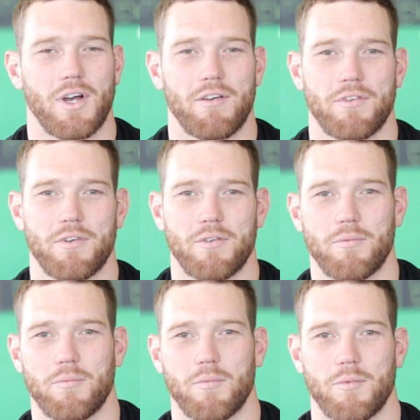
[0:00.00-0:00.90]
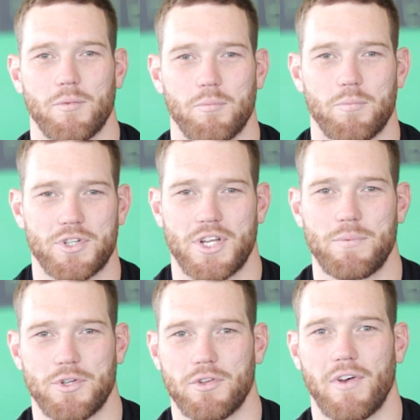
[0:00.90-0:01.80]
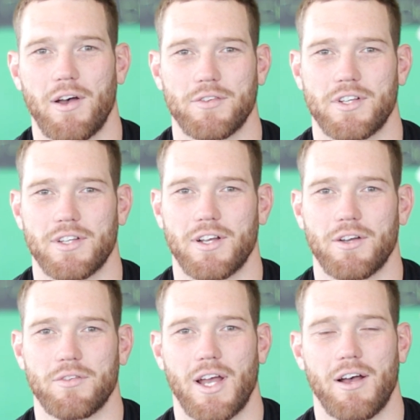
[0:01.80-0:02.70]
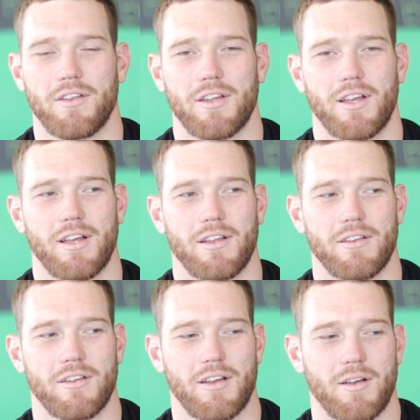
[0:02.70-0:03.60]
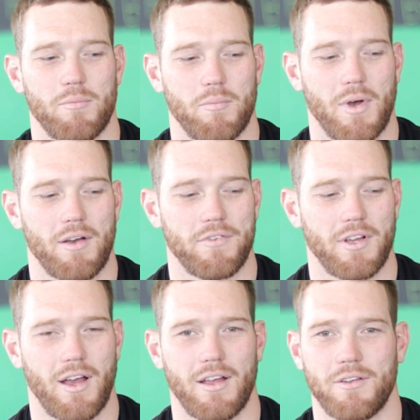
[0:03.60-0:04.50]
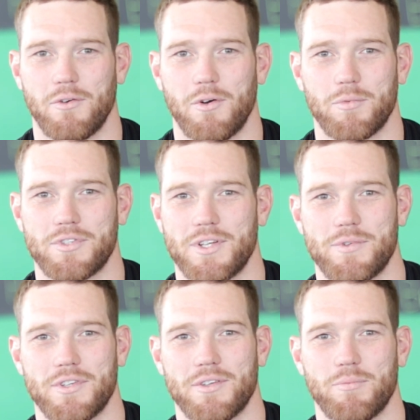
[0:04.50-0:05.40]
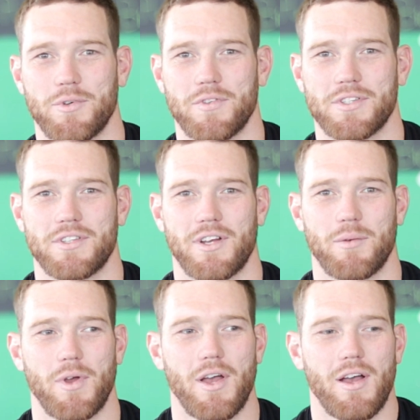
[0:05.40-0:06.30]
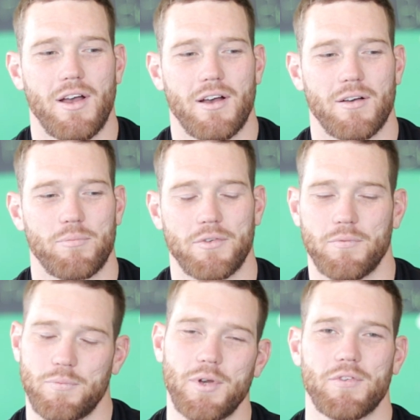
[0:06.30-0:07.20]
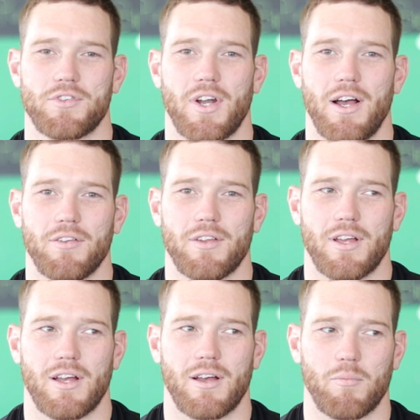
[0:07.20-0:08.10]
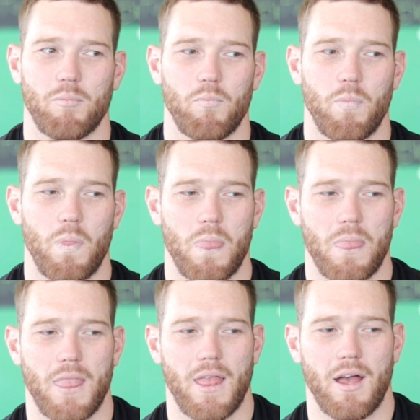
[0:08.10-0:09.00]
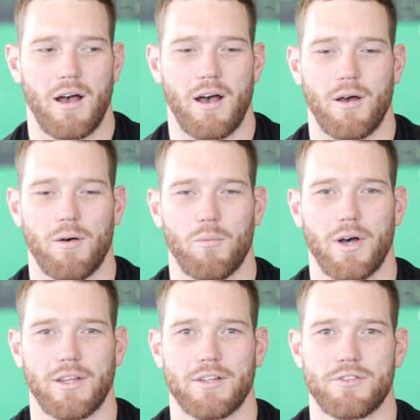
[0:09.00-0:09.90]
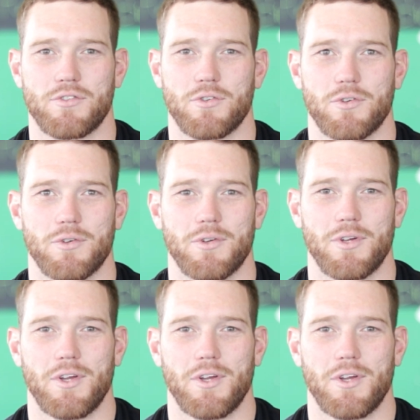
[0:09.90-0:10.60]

have a perception of how it's going to go down, and I think I had the wrong perception the previous time, previous round. I wanted to